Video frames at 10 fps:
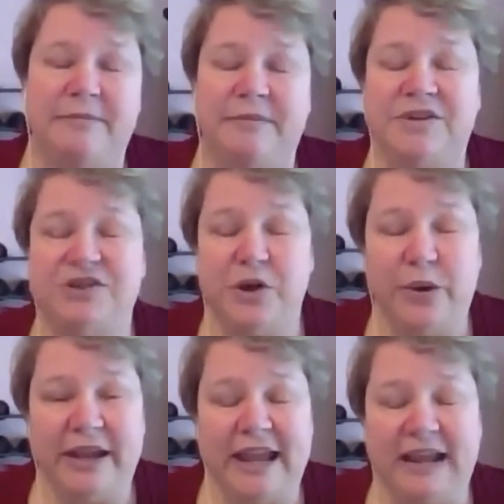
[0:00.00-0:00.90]

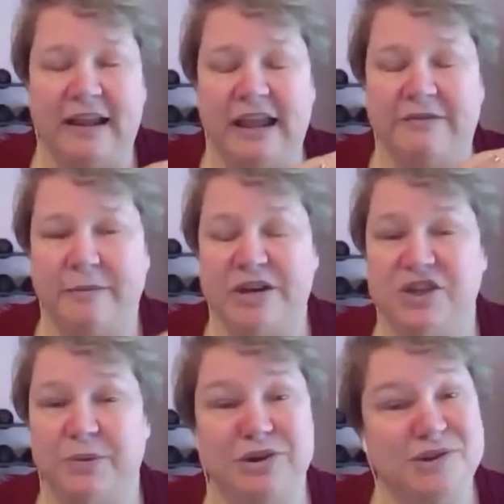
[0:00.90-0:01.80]
showing
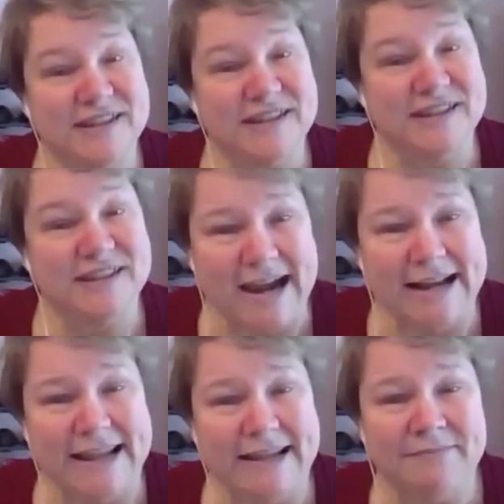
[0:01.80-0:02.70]
information of reducing
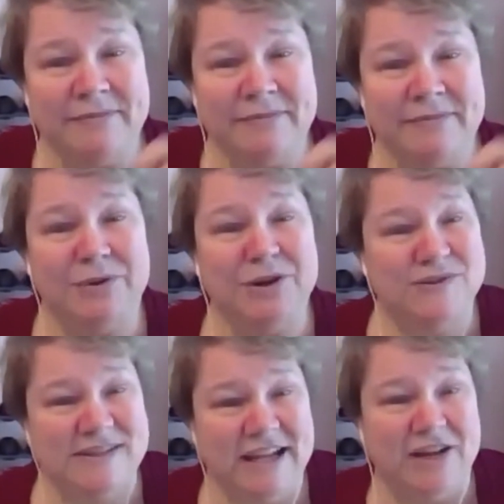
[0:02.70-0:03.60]
anxiety,
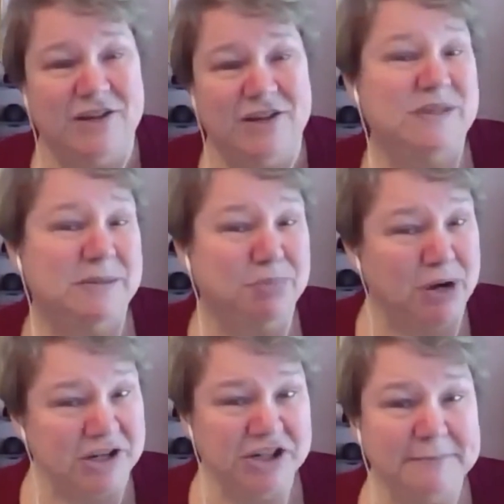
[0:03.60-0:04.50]
reducing issues with
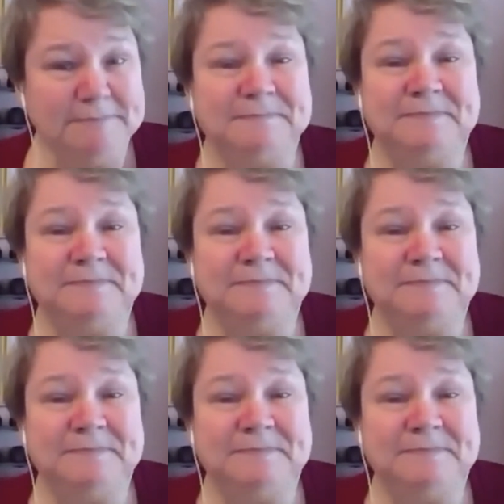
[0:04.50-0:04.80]
depression.